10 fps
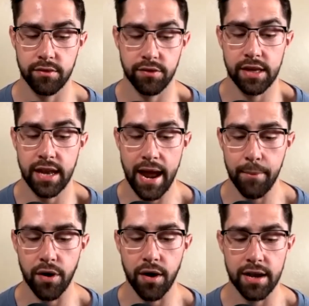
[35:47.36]
get an
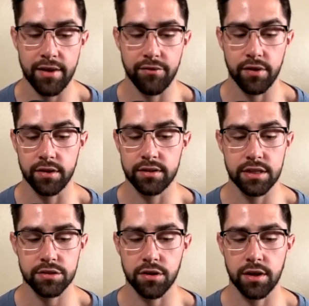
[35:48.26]
MRI and you have a
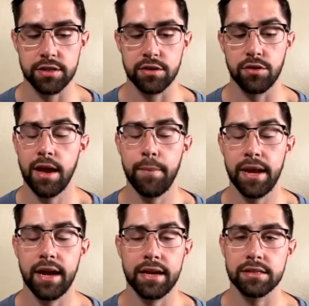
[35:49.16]
disc herniation, that may
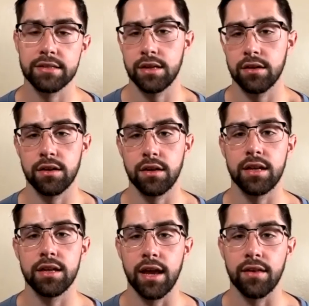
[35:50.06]
not necessarily
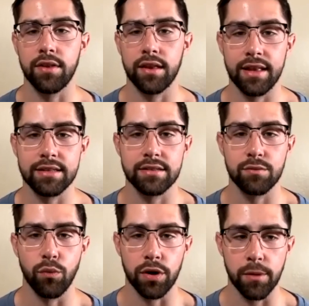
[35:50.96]
indicate that that's
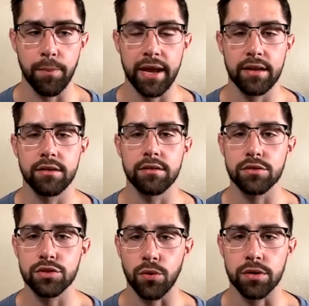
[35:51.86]
where your pain
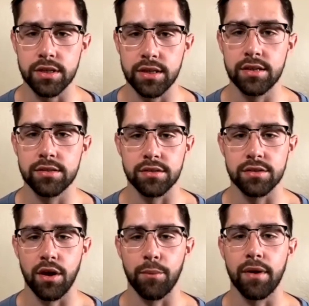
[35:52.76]
source is. And
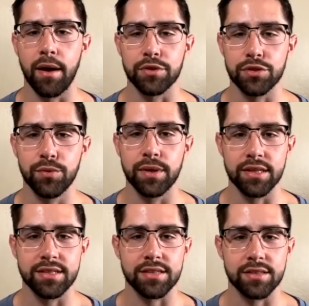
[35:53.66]
so I'm assuming
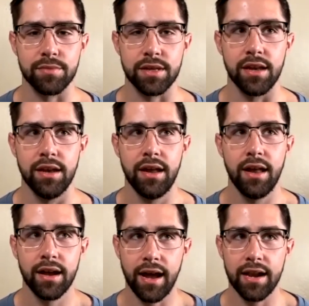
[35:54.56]
this has to be
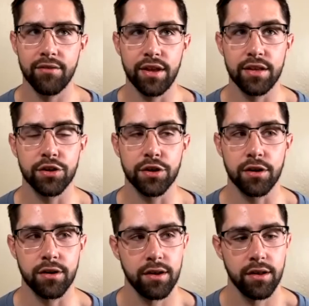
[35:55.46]
kind of in
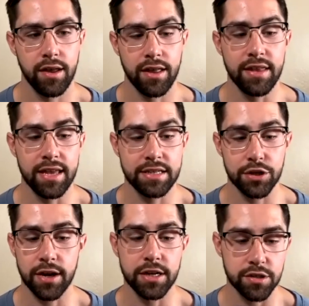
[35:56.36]
the
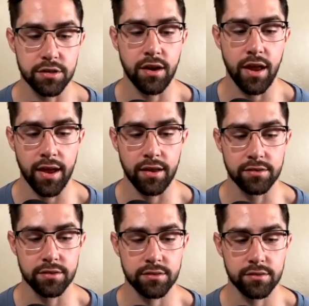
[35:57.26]
integration
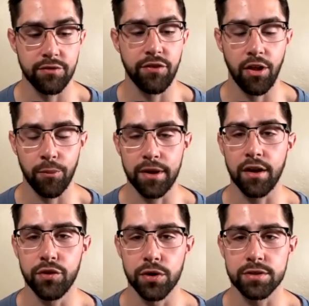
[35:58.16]
and development
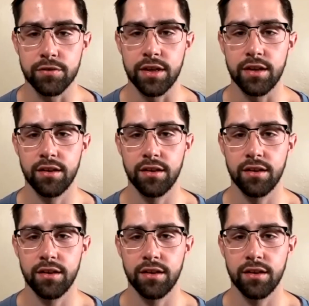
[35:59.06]
of Dorsavi.